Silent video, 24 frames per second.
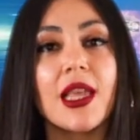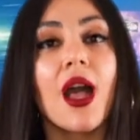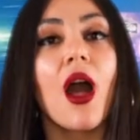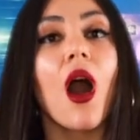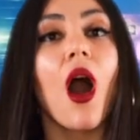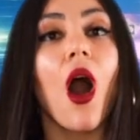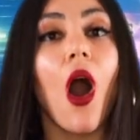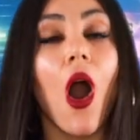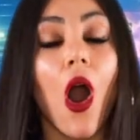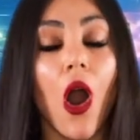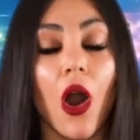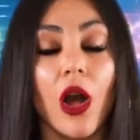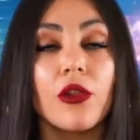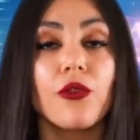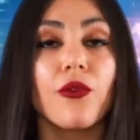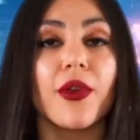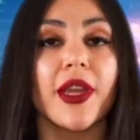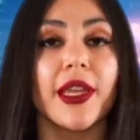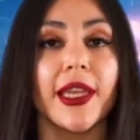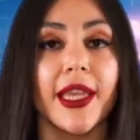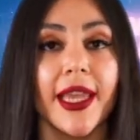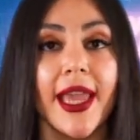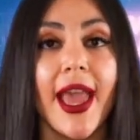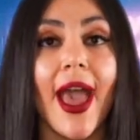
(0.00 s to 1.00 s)
already
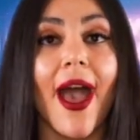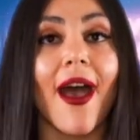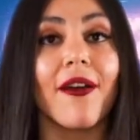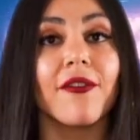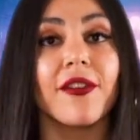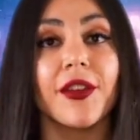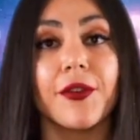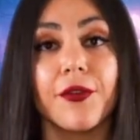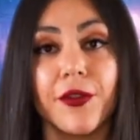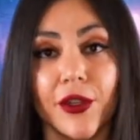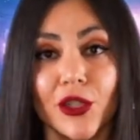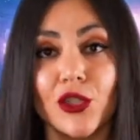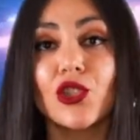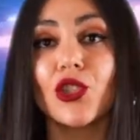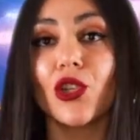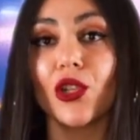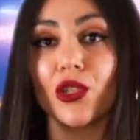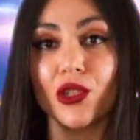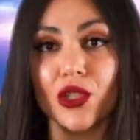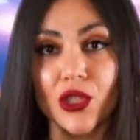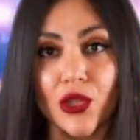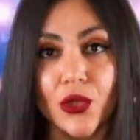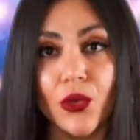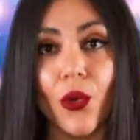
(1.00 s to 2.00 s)
have a virtual
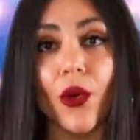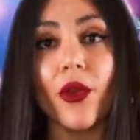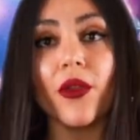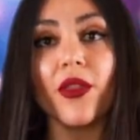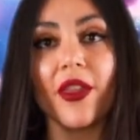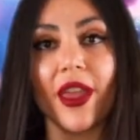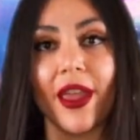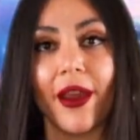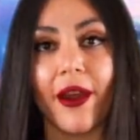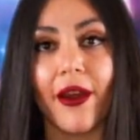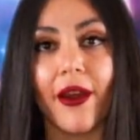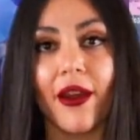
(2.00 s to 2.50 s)
store there.